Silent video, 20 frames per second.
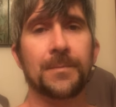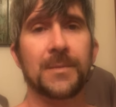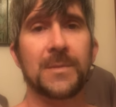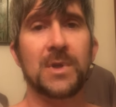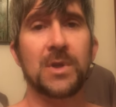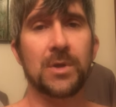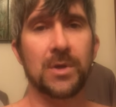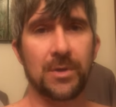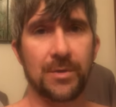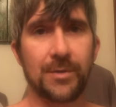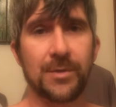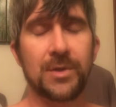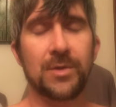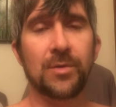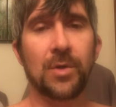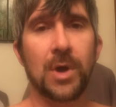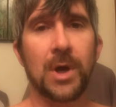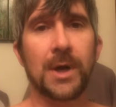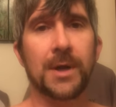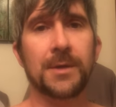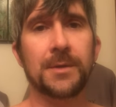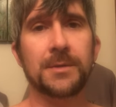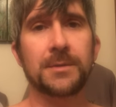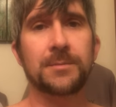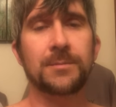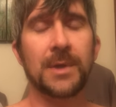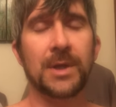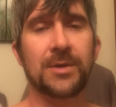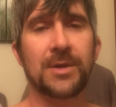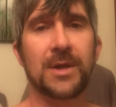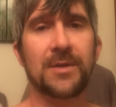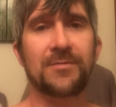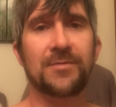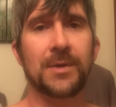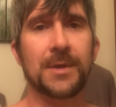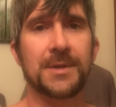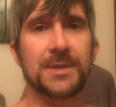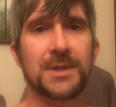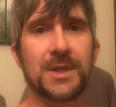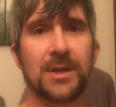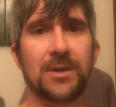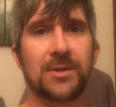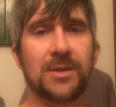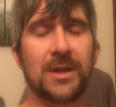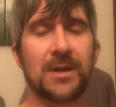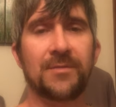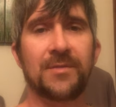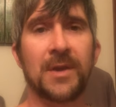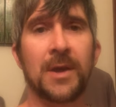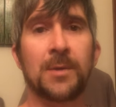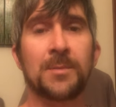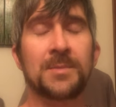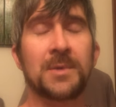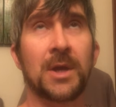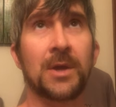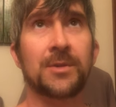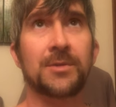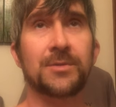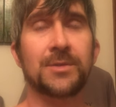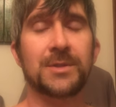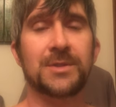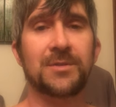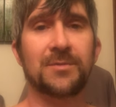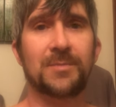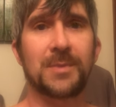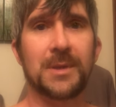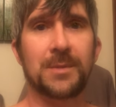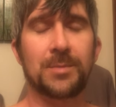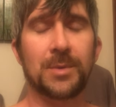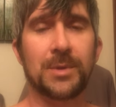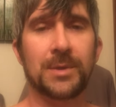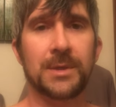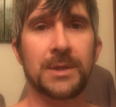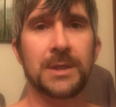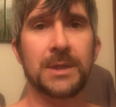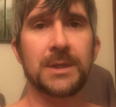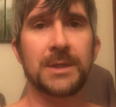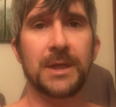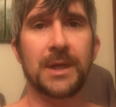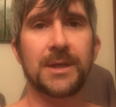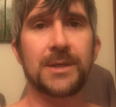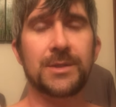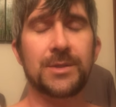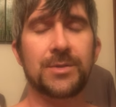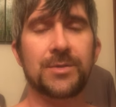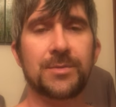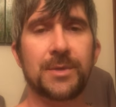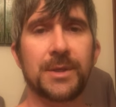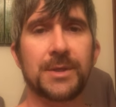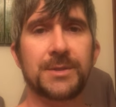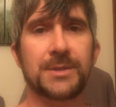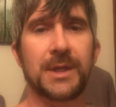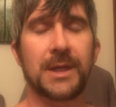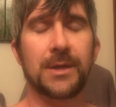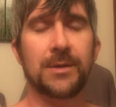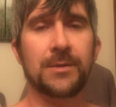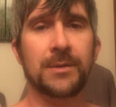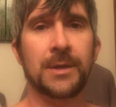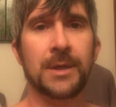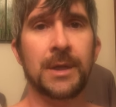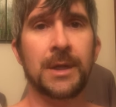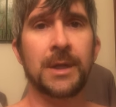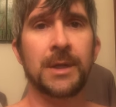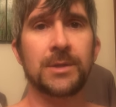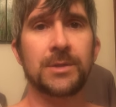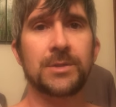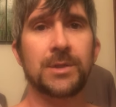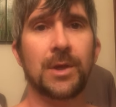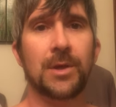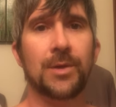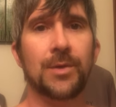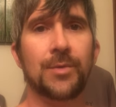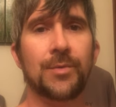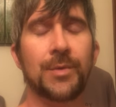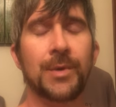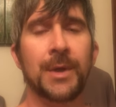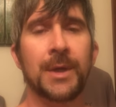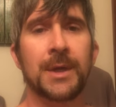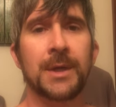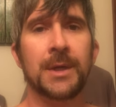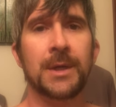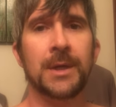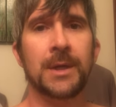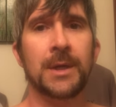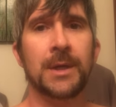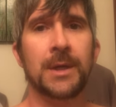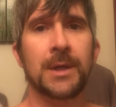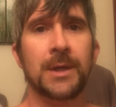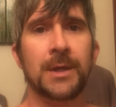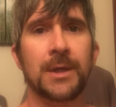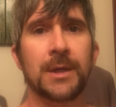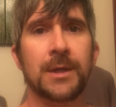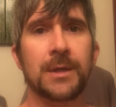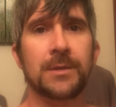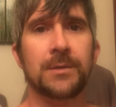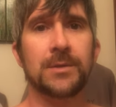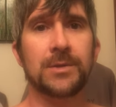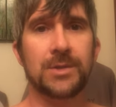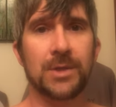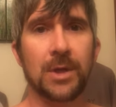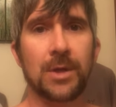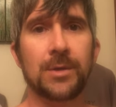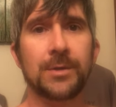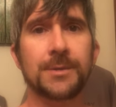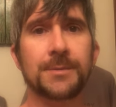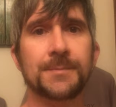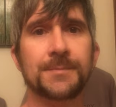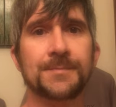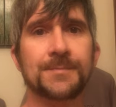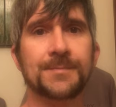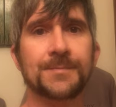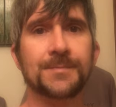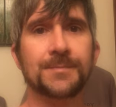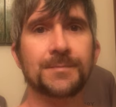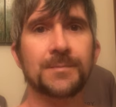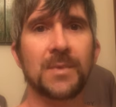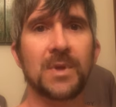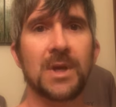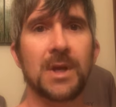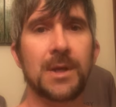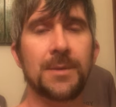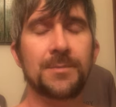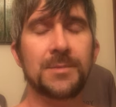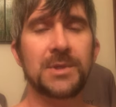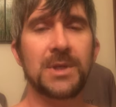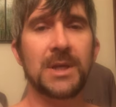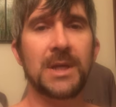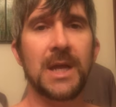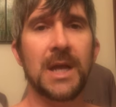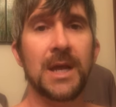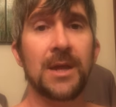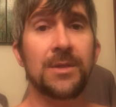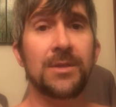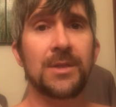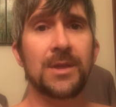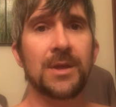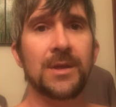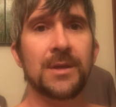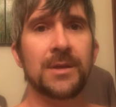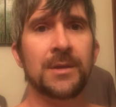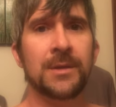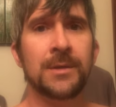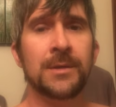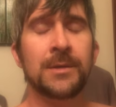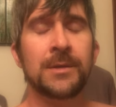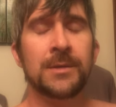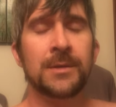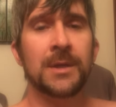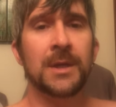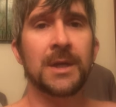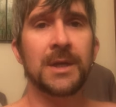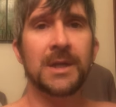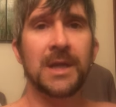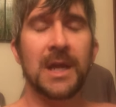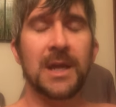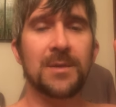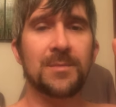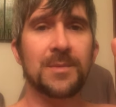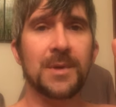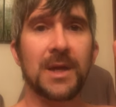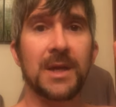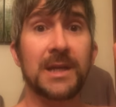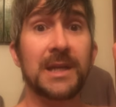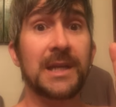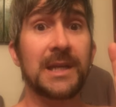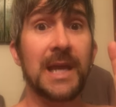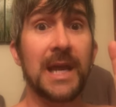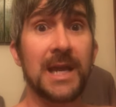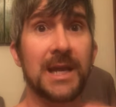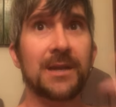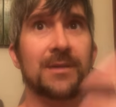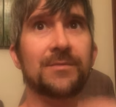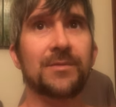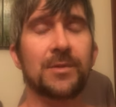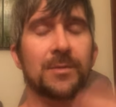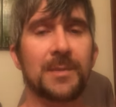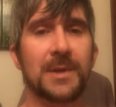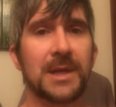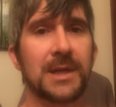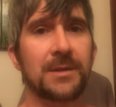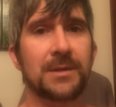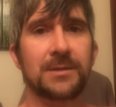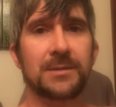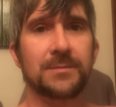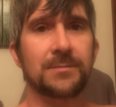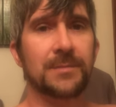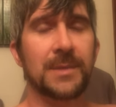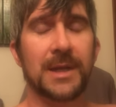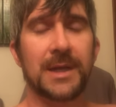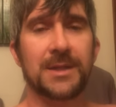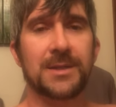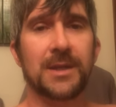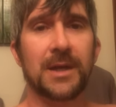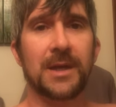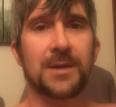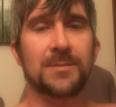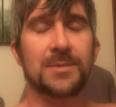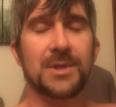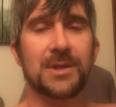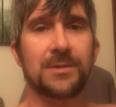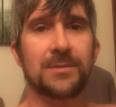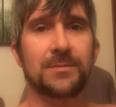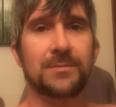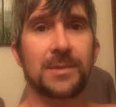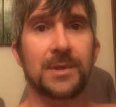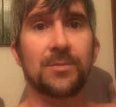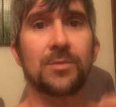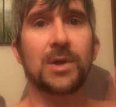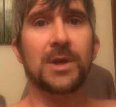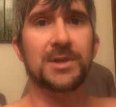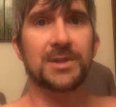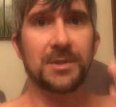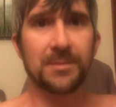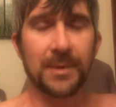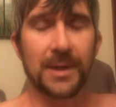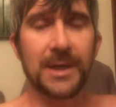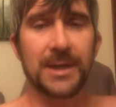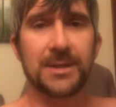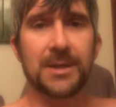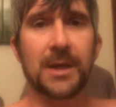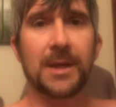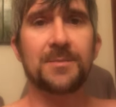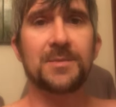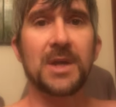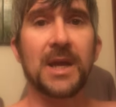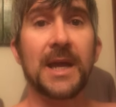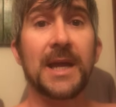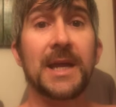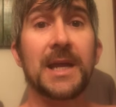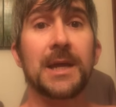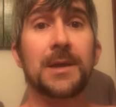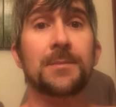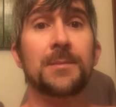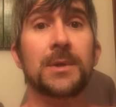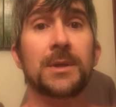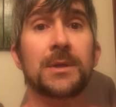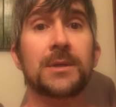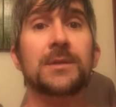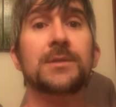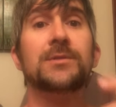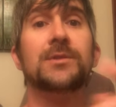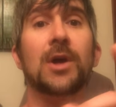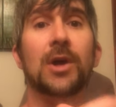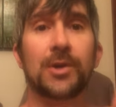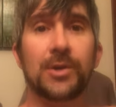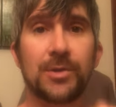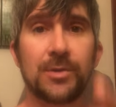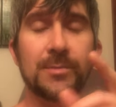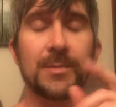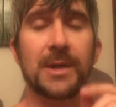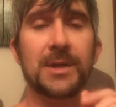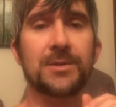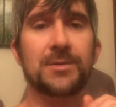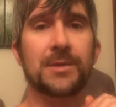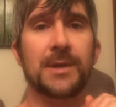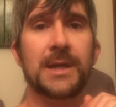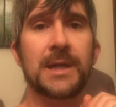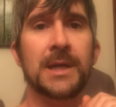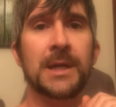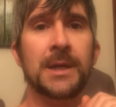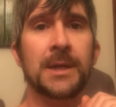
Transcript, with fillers: You know who you are. My great friends there that have helped hundreds of people. Yeah, this is real deal. So the song Come Together came again for me many times and me watching many times. I am documentary.